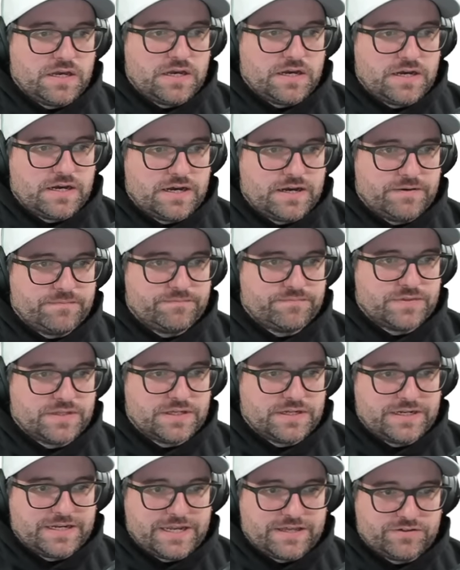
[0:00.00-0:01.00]
Um,
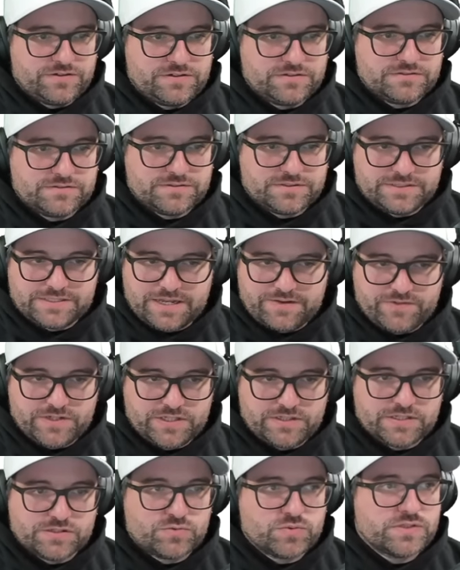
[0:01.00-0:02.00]
another
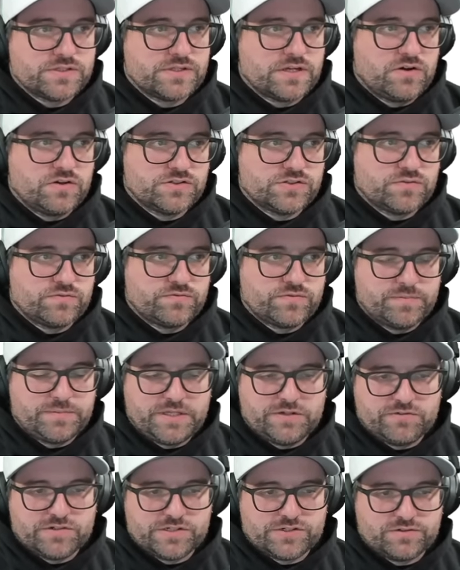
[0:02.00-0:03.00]
seven. This was also from
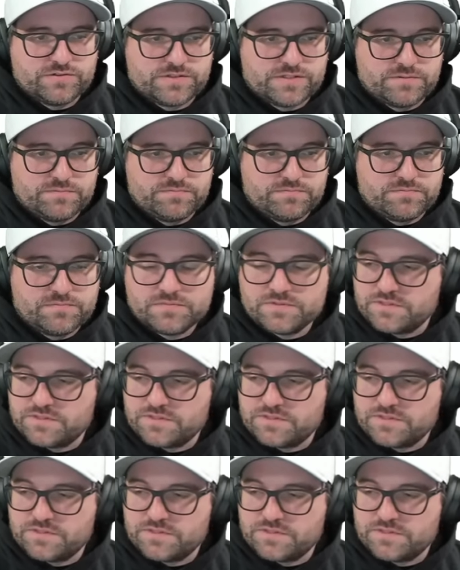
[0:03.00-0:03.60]
the original sub.